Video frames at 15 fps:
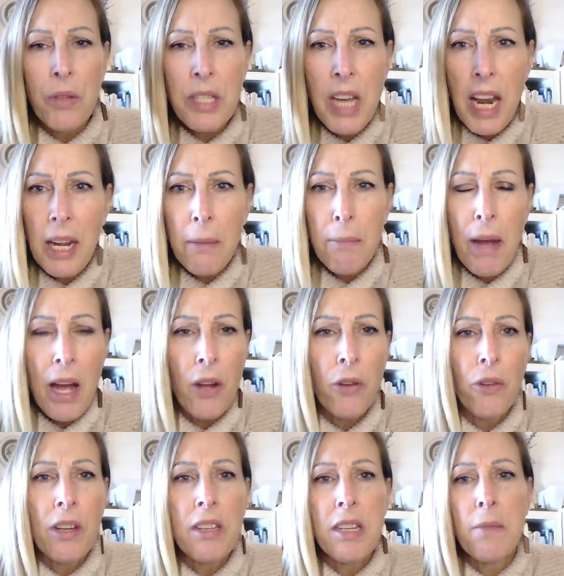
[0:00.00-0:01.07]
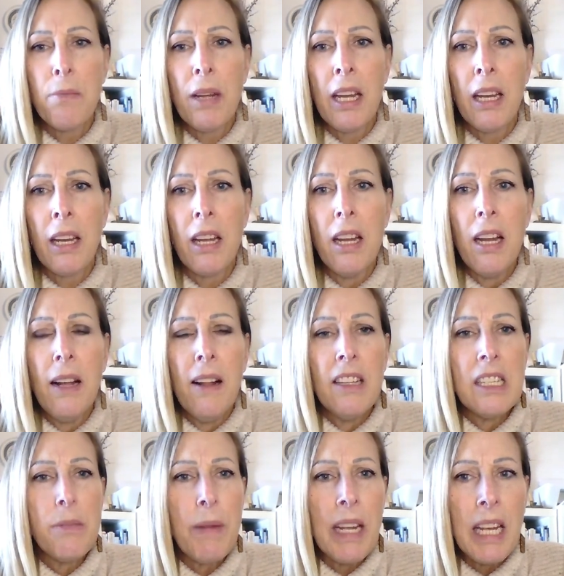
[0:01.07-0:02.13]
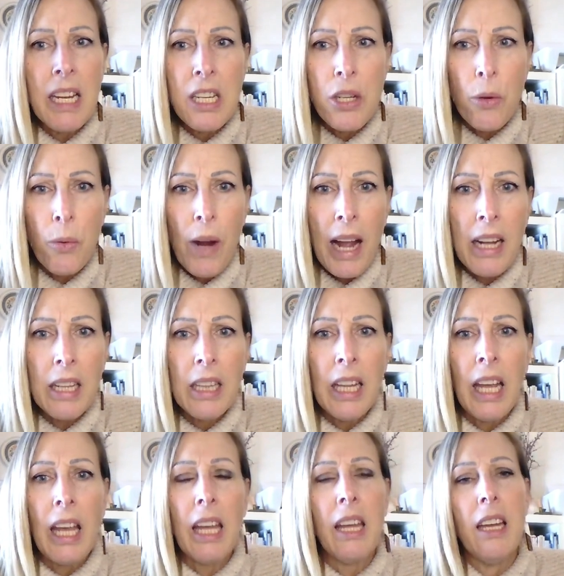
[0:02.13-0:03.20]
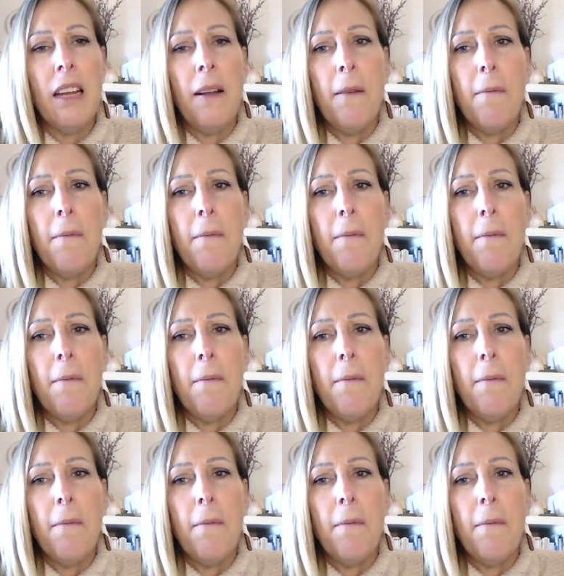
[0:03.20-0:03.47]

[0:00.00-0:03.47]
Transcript: setting boundaries and speaking directly,